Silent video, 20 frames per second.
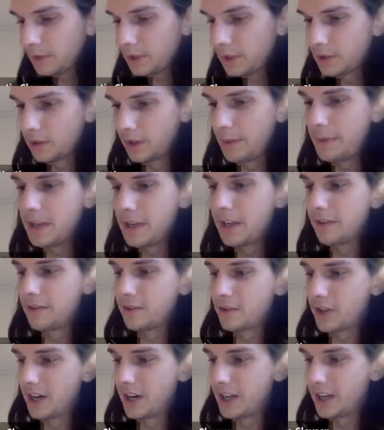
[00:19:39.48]
let me
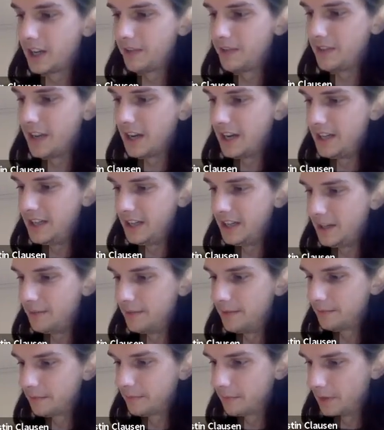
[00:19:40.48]
try to give the idea.
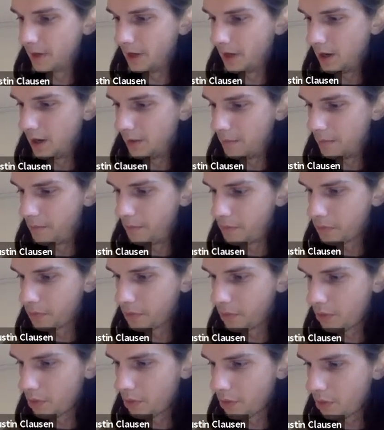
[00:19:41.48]

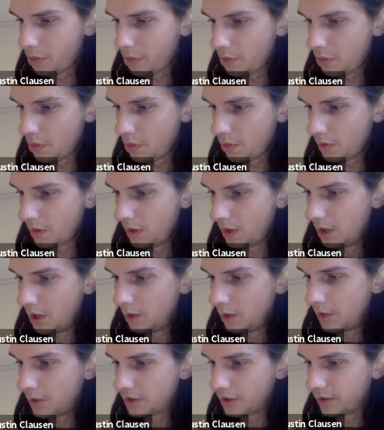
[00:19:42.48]

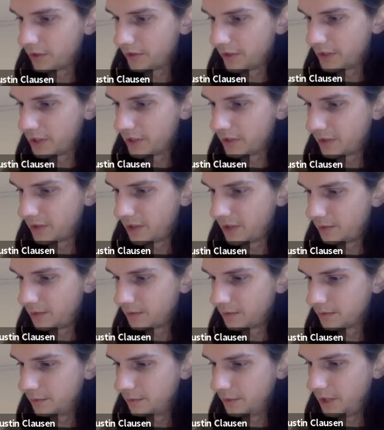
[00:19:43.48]
Well, so first of
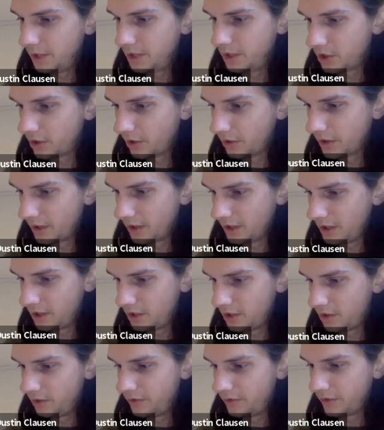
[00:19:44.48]
all, we need to show that these
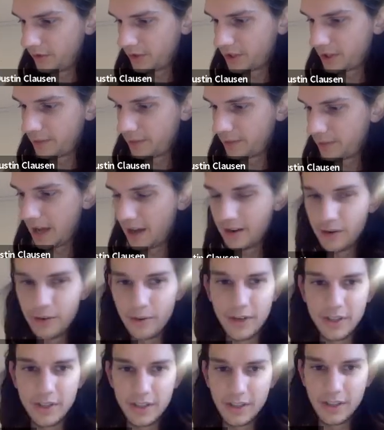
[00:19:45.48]
two full
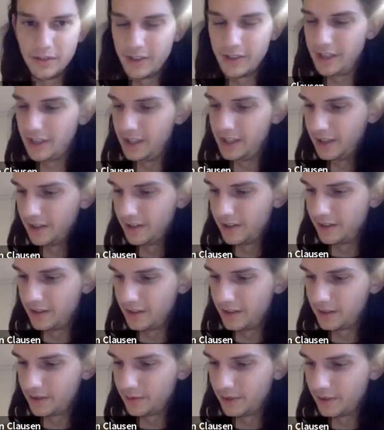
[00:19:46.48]
subcategories agree here,
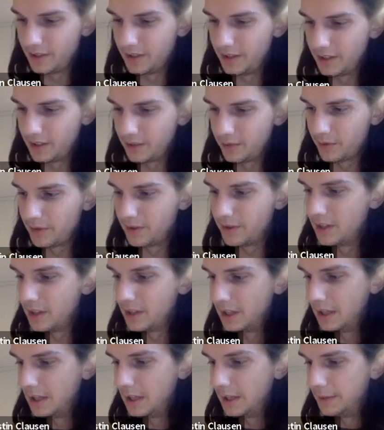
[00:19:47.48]
this one and this one.
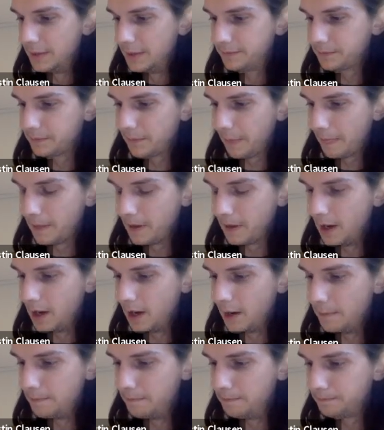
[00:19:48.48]

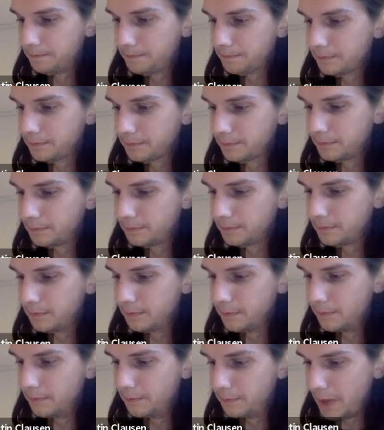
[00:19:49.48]

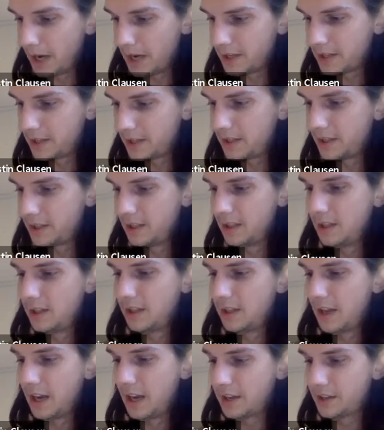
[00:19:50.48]
But
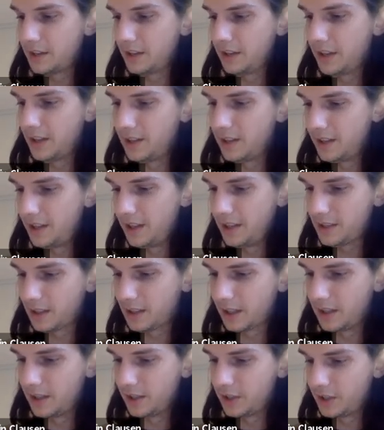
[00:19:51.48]
actually that this
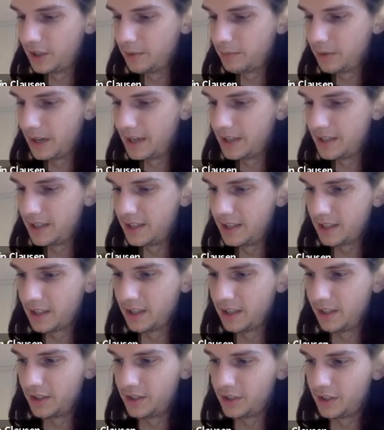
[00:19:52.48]
condition implies this
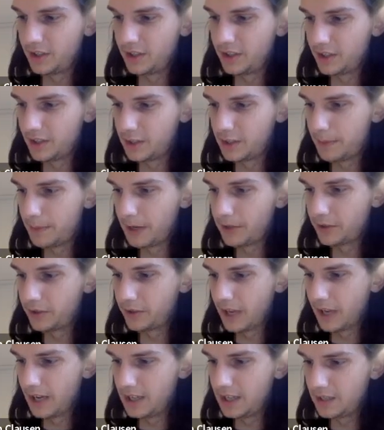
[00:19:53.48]
condition is a special
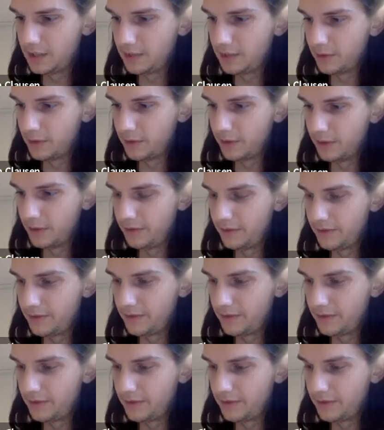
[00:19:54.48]
case of what we